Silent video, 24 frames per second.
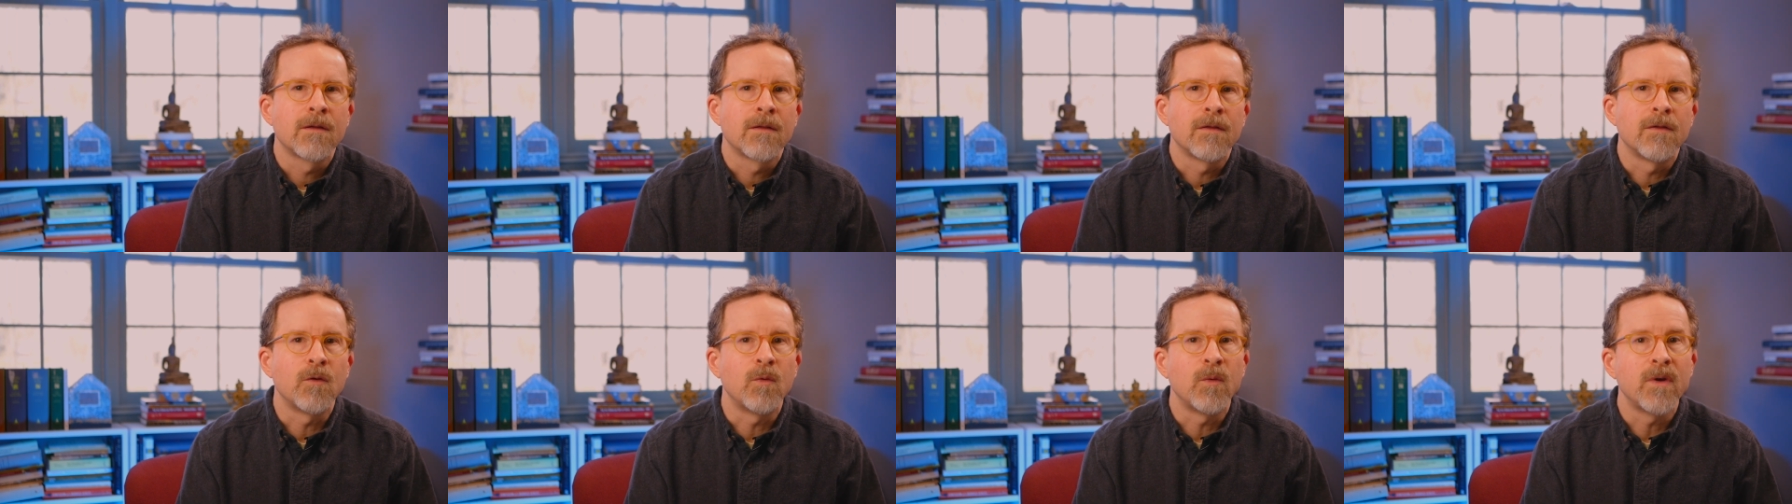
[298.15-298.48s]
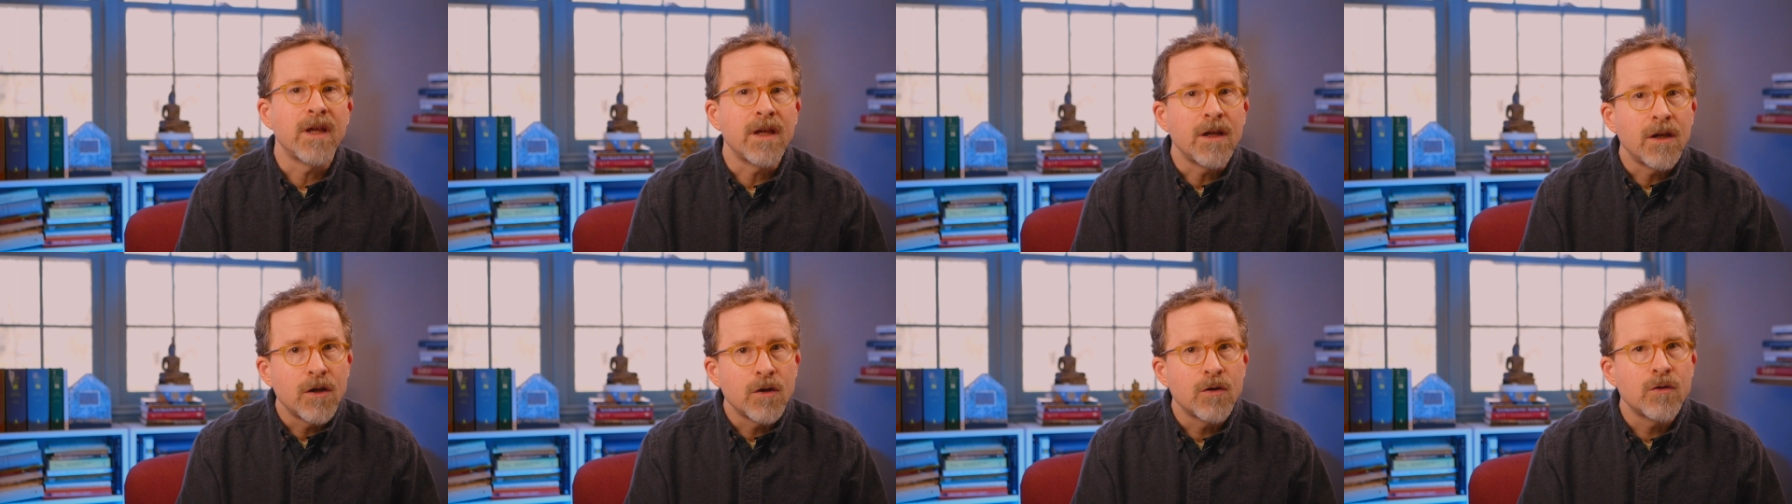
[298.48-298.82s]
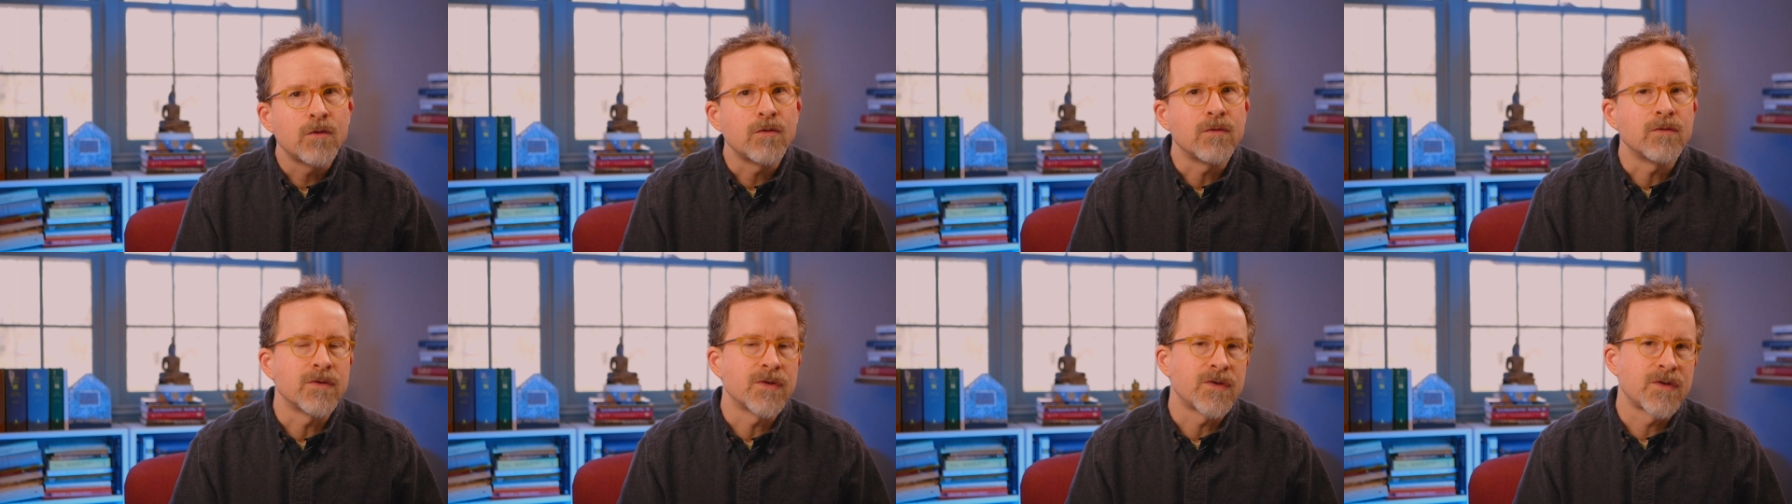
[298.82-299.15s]
that we
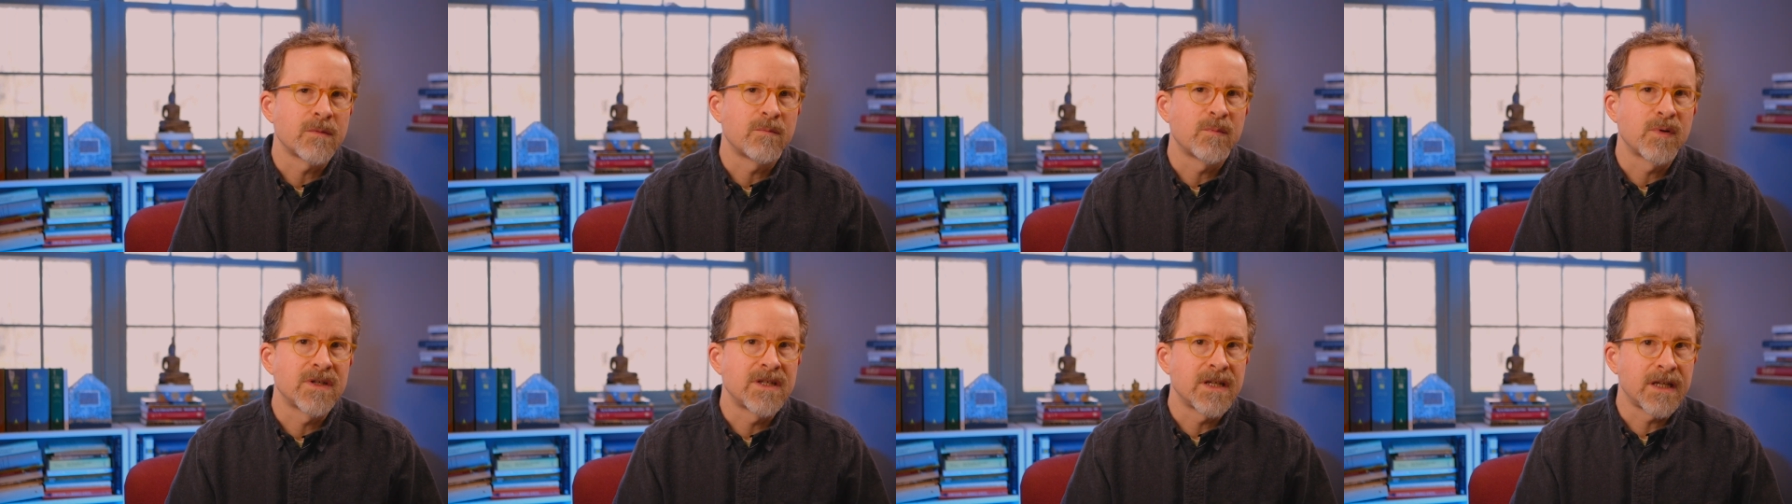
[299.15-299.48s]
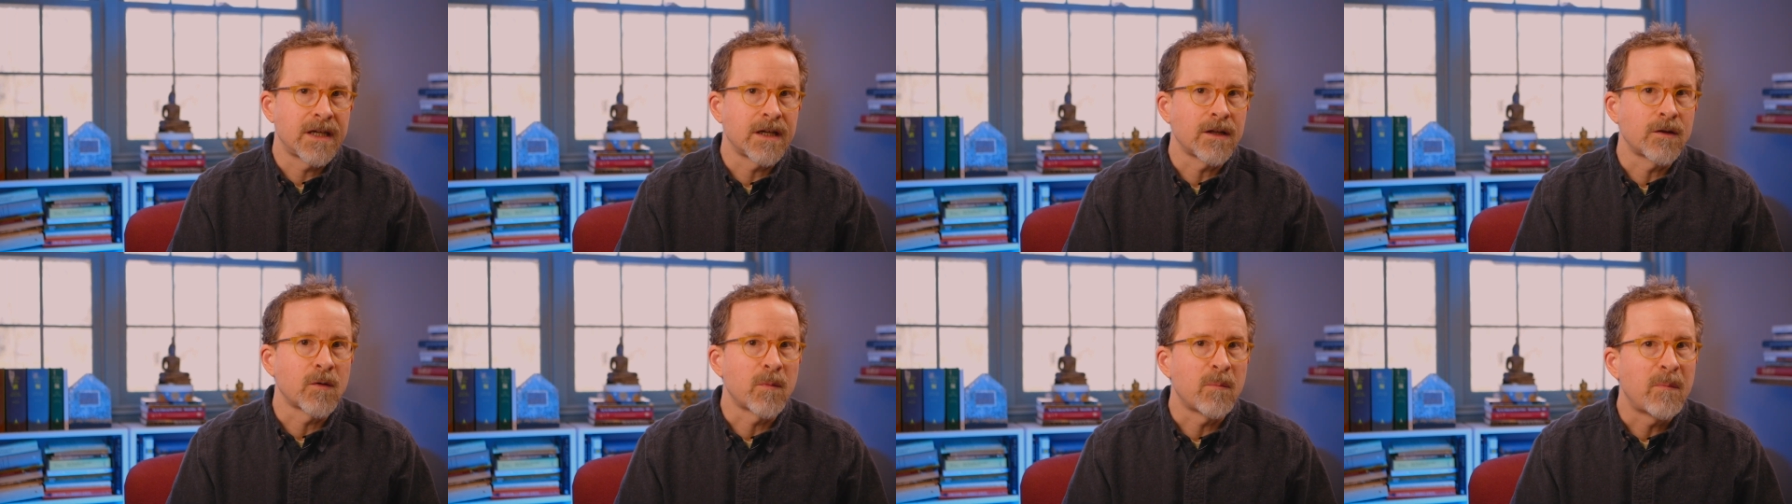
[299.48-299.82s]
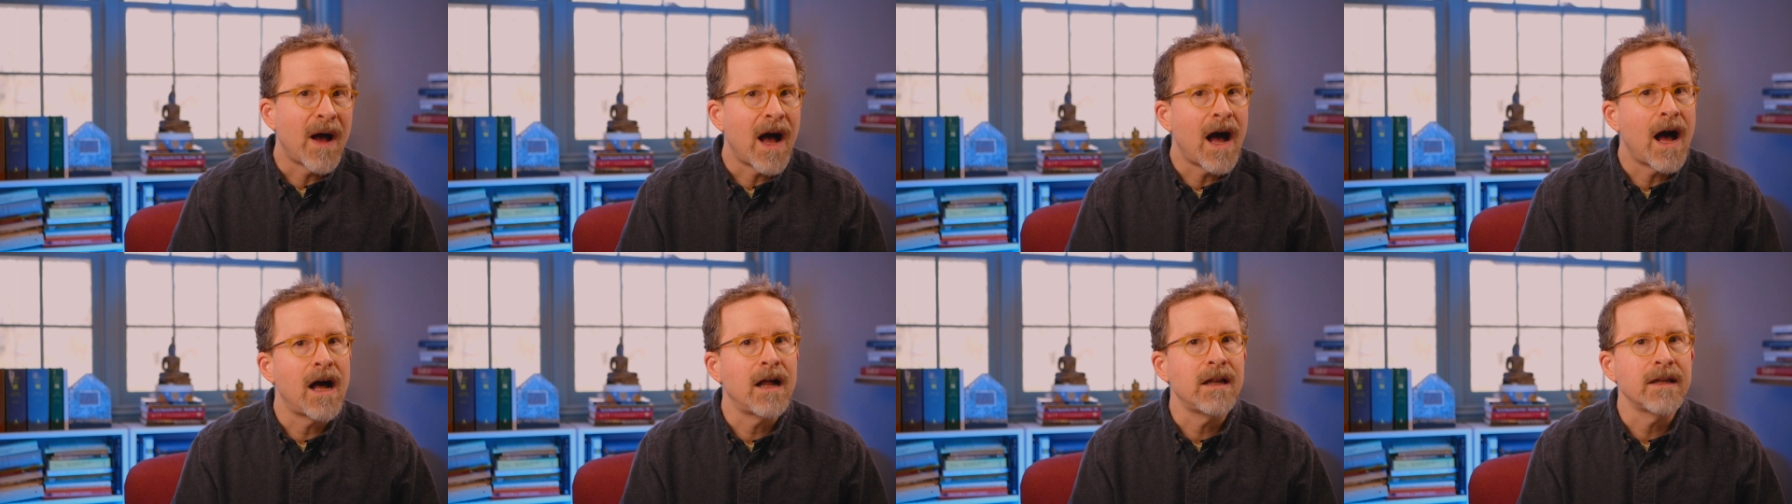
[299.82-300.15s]
use particular
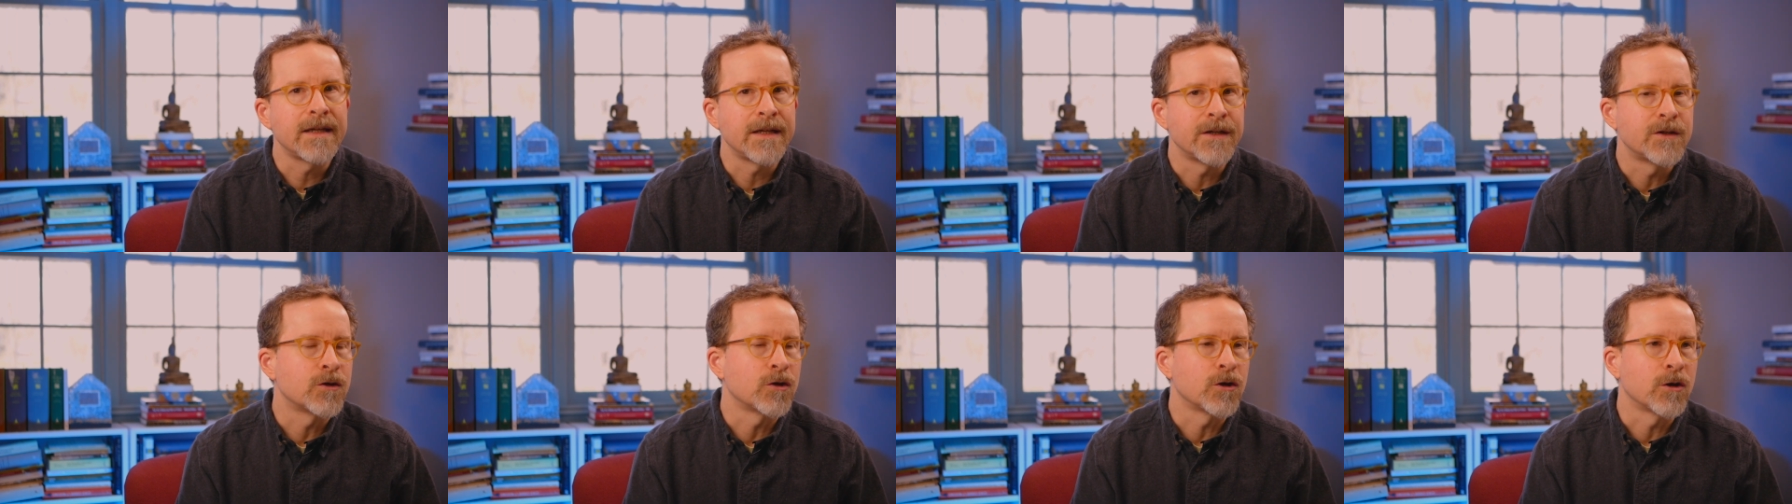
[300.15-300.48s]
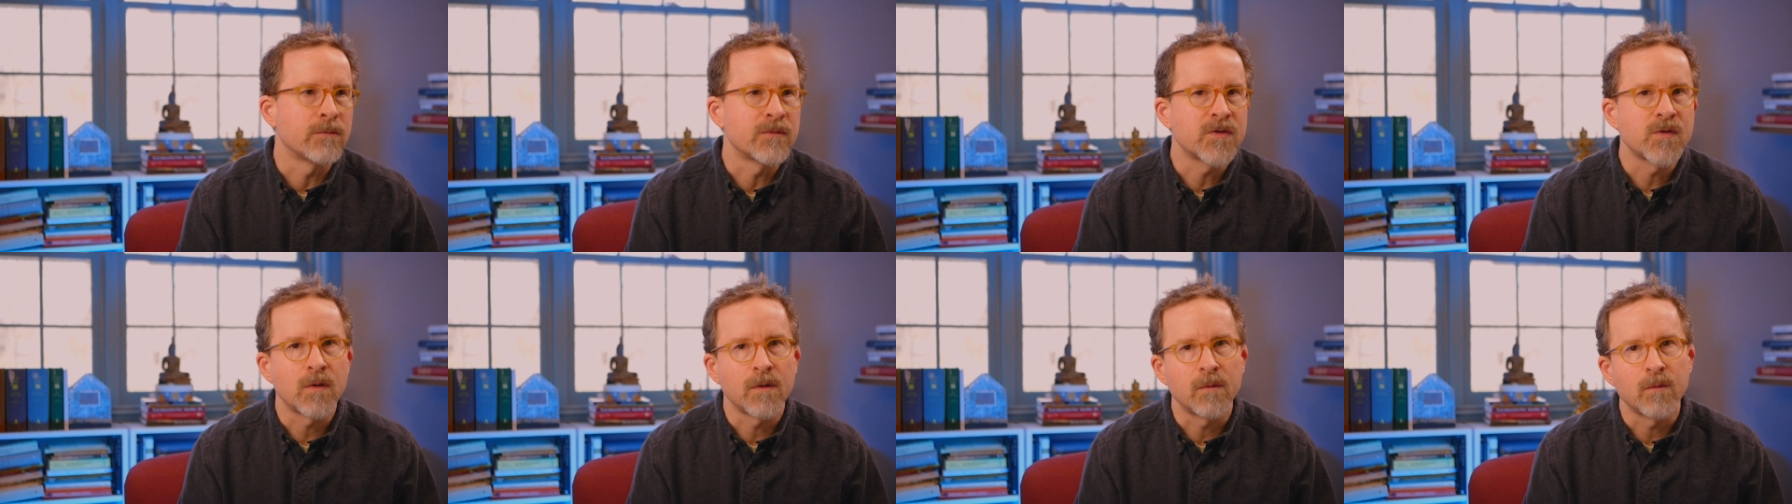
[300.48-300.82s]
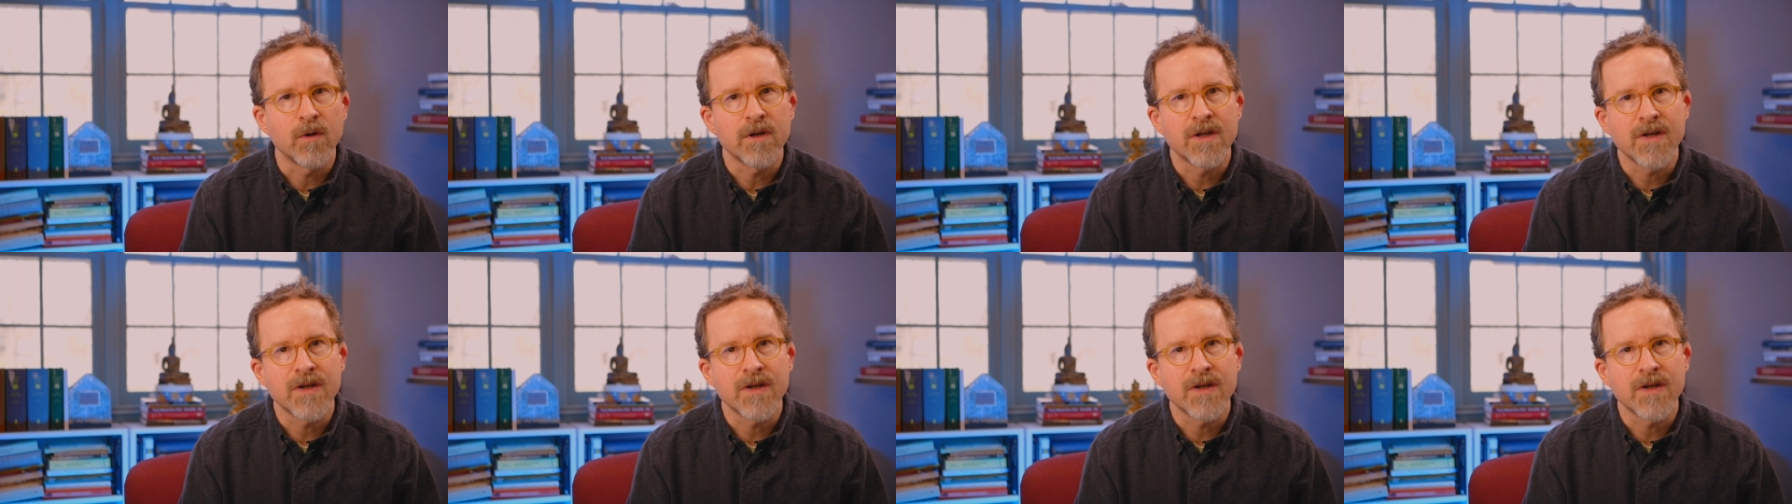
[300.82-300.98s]
Pali terms when we're